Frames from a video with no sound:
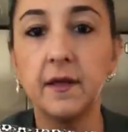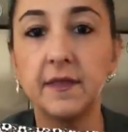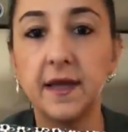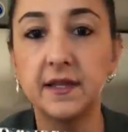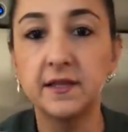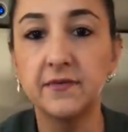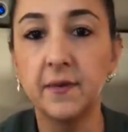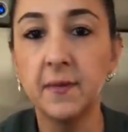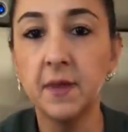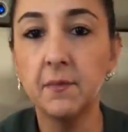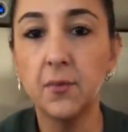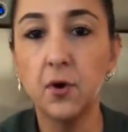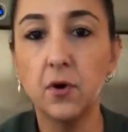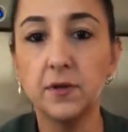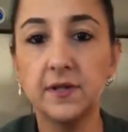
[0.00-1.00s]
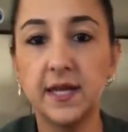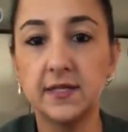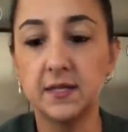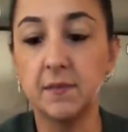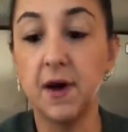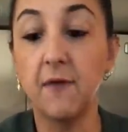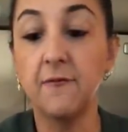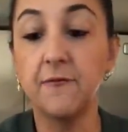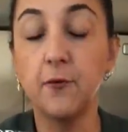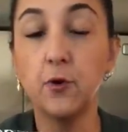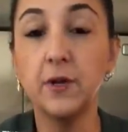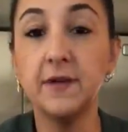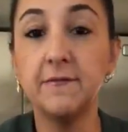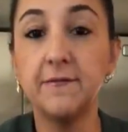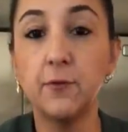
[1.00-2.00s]
that's from the bolt that's about
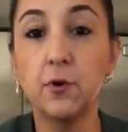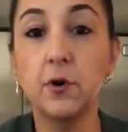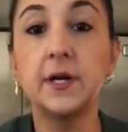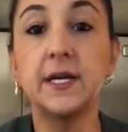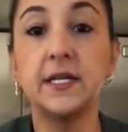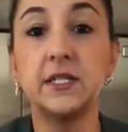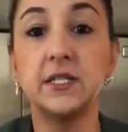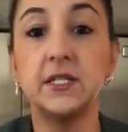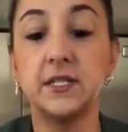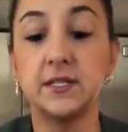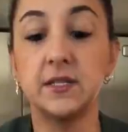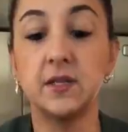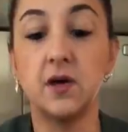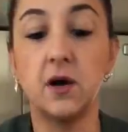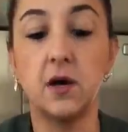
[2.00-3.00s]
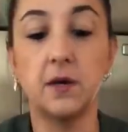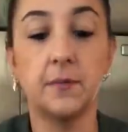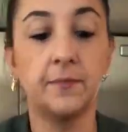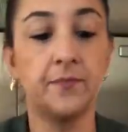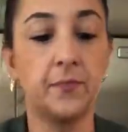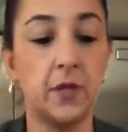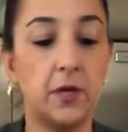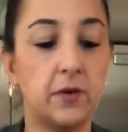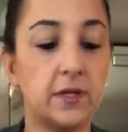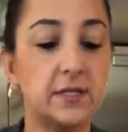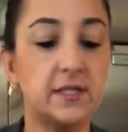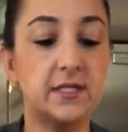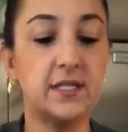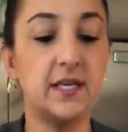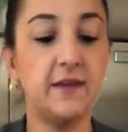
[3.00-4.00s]
44 inches long. You
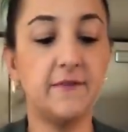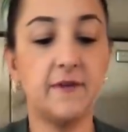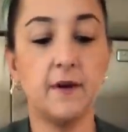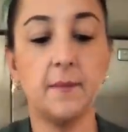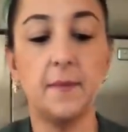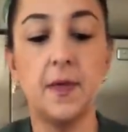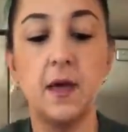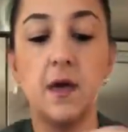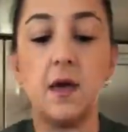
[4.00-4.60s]
can see from,